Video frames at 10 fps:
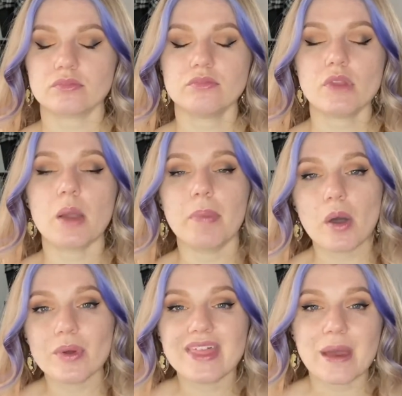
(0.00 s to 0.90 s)
But
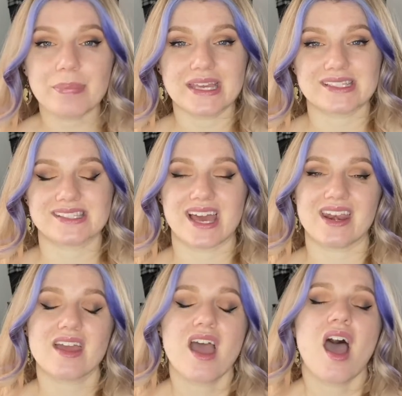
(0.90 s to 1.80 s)
with that being said,
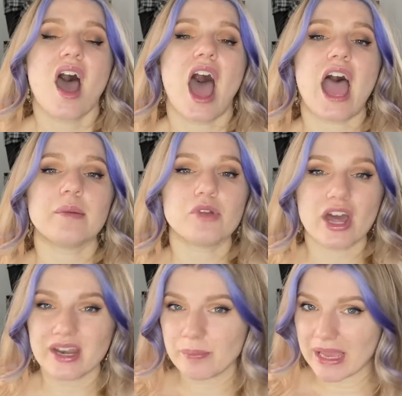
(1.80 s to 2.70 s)
I'm not
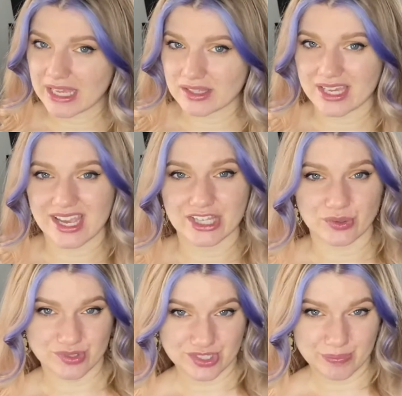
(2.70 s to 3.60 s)
in pain like I
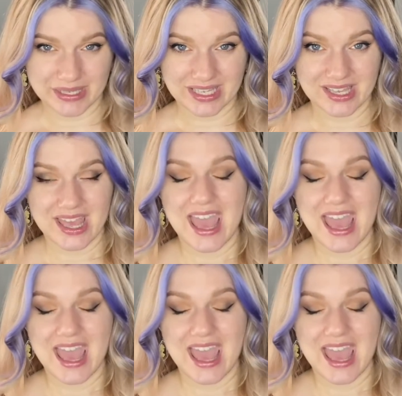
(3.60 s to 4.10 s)
used to be.